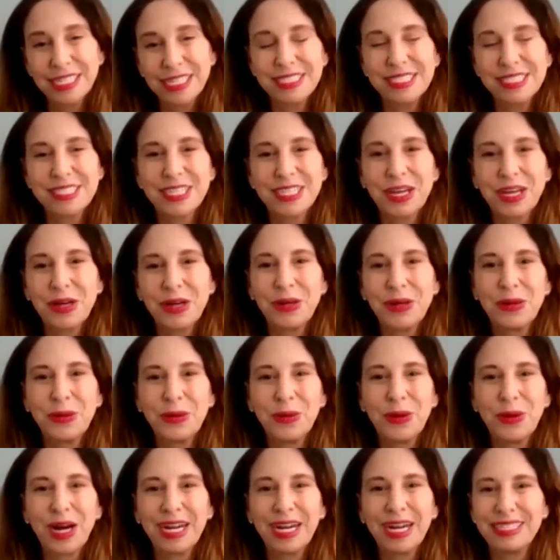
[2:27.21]
And
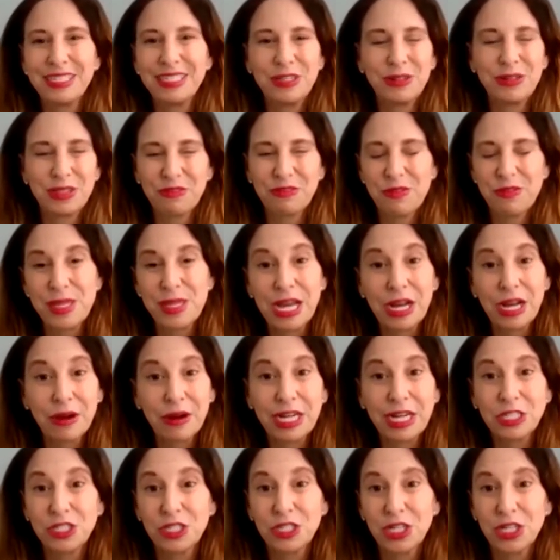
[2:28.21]
so, from there,